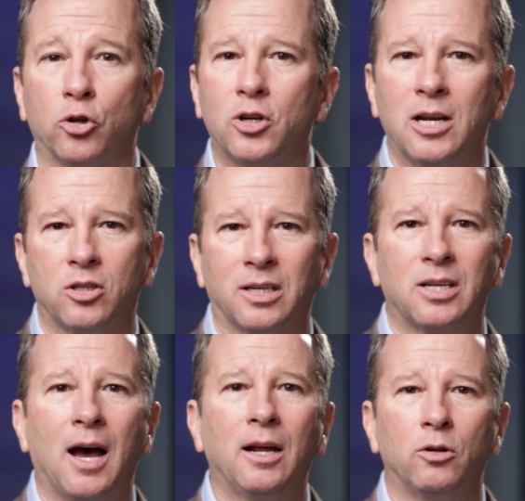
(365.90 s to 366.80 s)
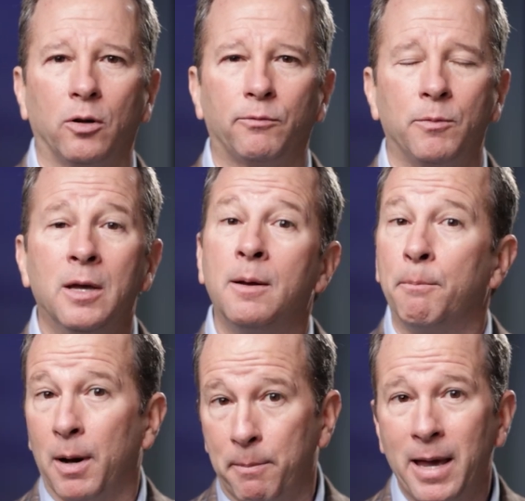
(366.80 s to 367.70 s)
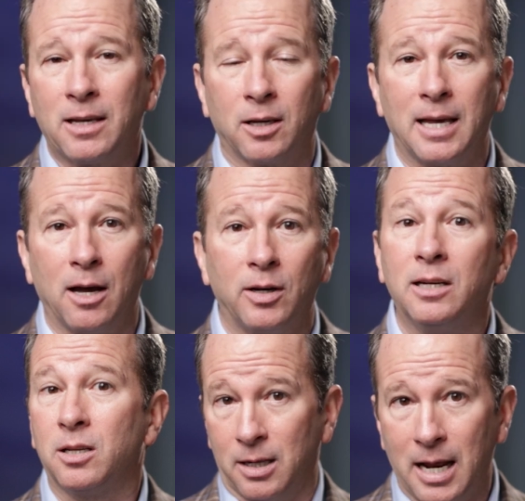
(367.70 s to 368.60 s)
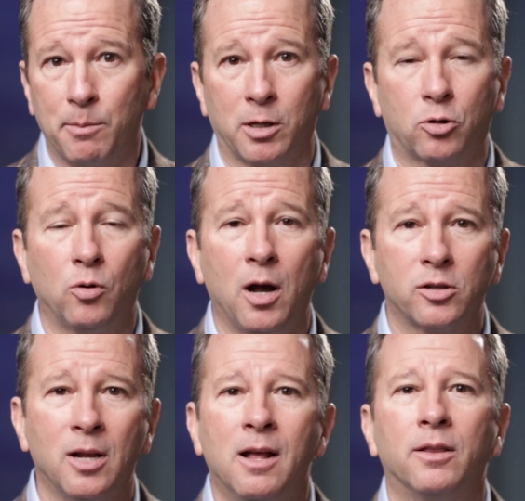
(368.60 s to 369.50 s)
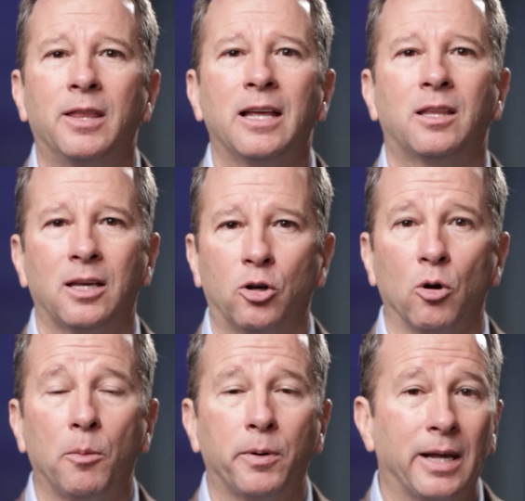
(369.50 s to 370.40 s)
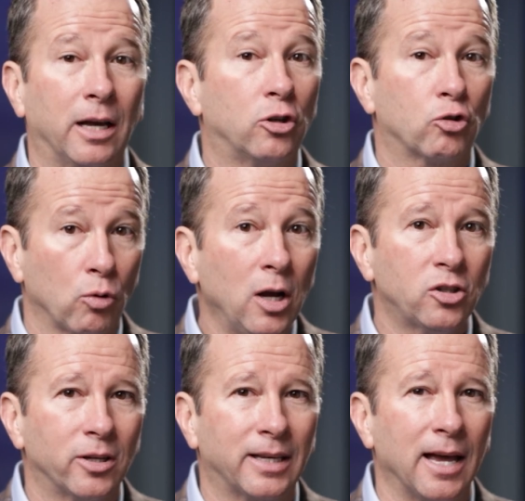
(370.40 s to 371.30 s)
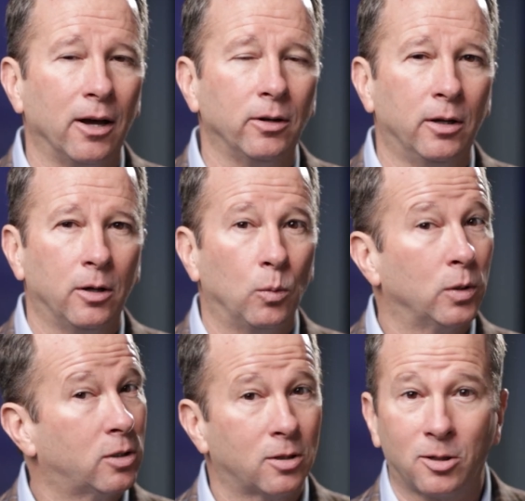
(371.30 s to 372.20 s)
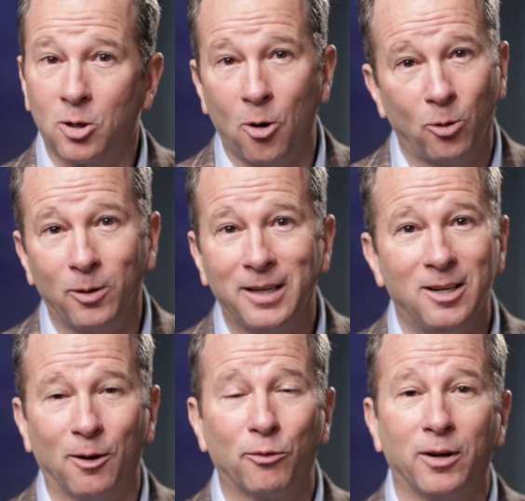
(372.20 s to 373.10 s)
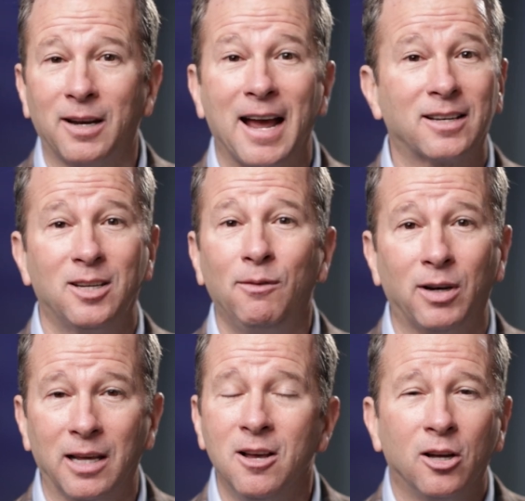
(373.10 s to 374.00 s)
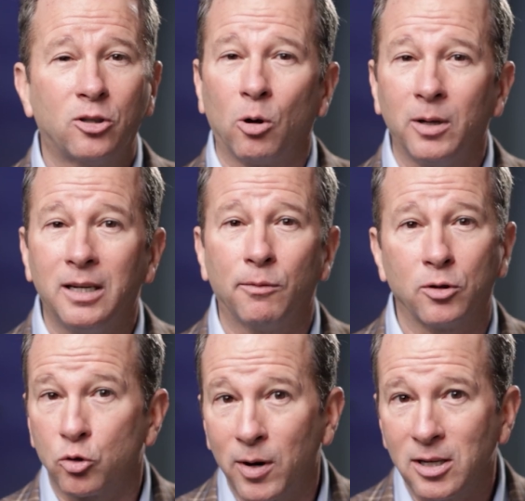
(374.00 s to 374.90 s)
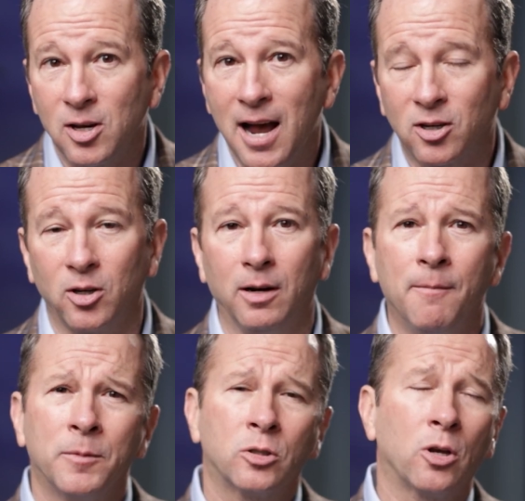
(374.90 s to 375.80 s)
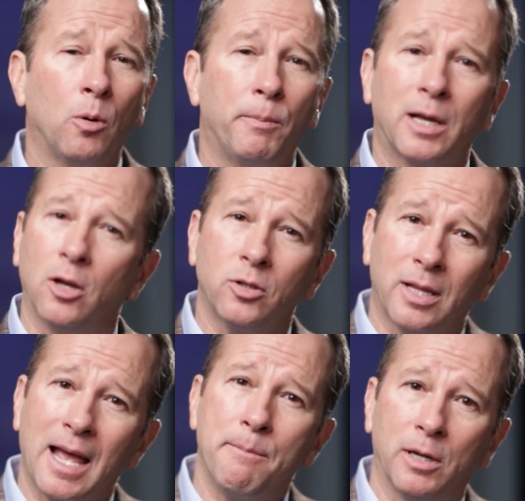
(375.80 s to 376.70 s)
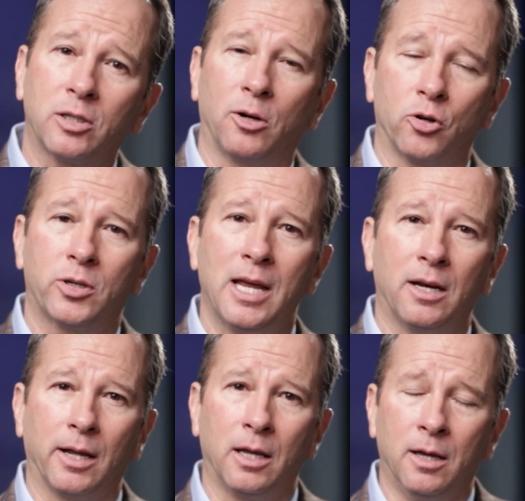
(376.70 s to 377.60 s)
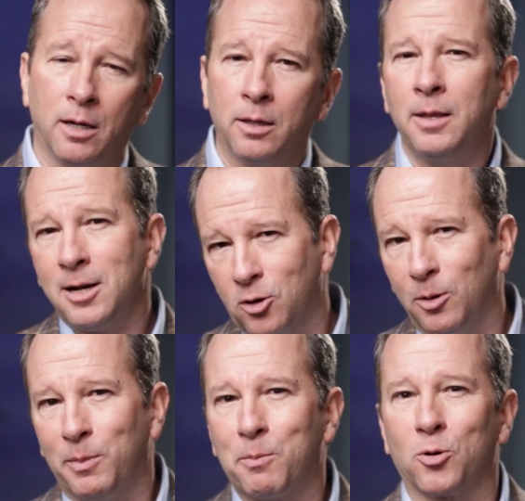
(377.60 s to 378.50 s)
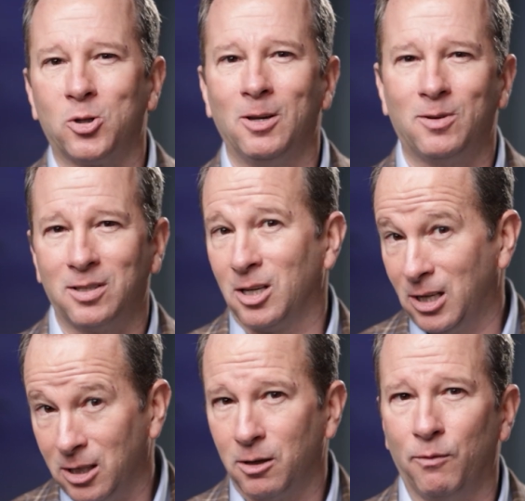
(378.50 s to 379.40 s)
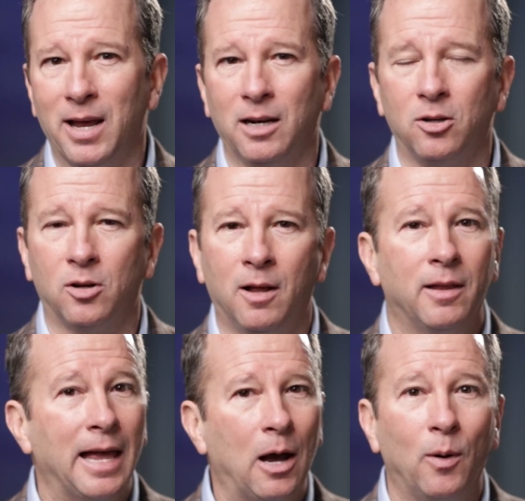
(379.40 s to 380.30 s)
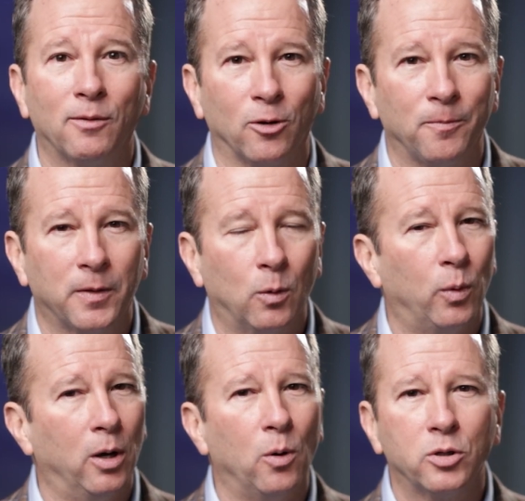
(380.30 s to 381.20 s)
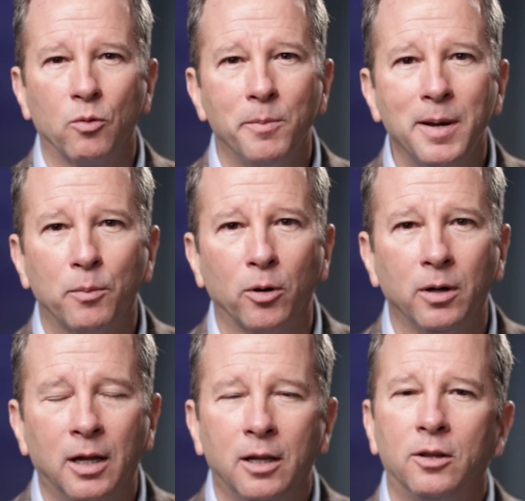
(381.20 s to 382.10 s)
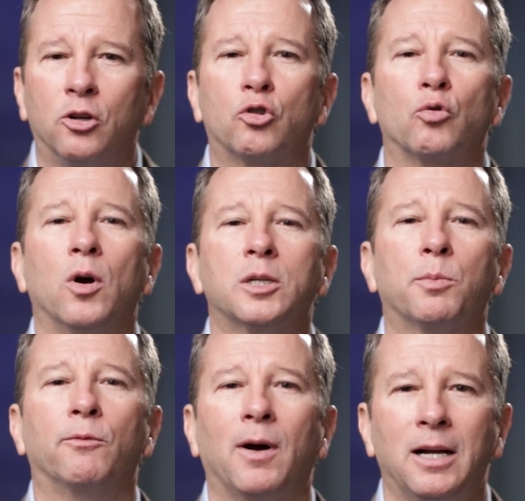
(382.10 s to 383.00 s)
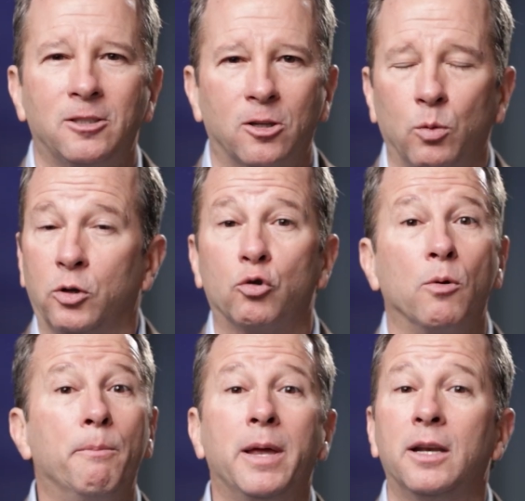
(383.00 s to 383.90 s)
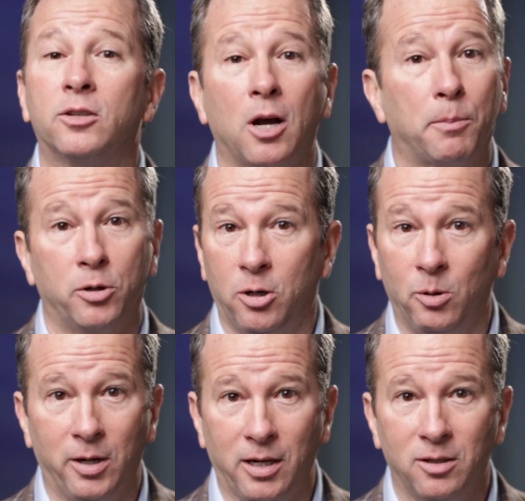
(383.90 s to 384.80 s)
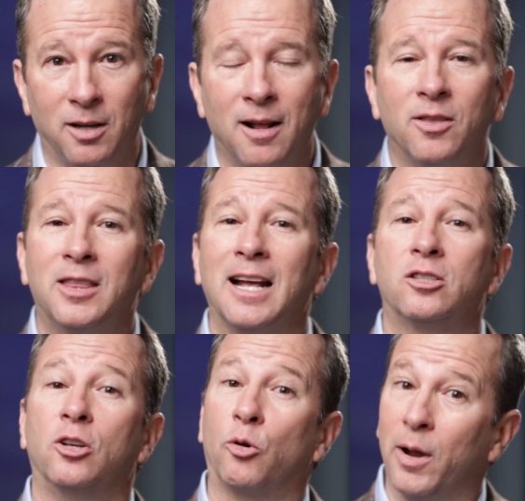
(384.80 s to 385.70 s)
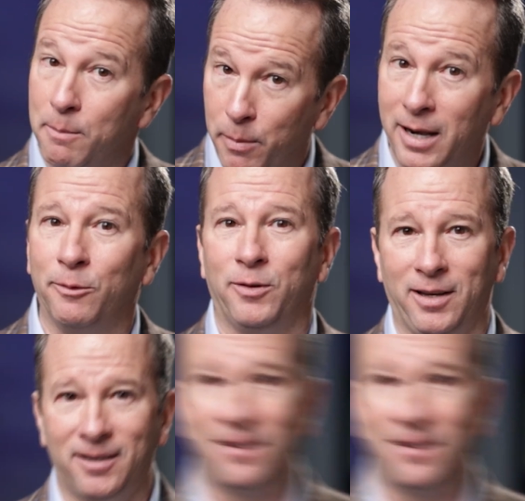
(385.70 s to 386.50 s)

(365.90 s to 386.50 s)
or change the title of my bank account into the name of the trust, they think you're opening a trust account, which is a totally different activity, totally different transaction. So because of that misunderstanding, that could be perceived as a disadvantage. However, we always remember the trust provides us with tremendous opportunities. That's the great benefit.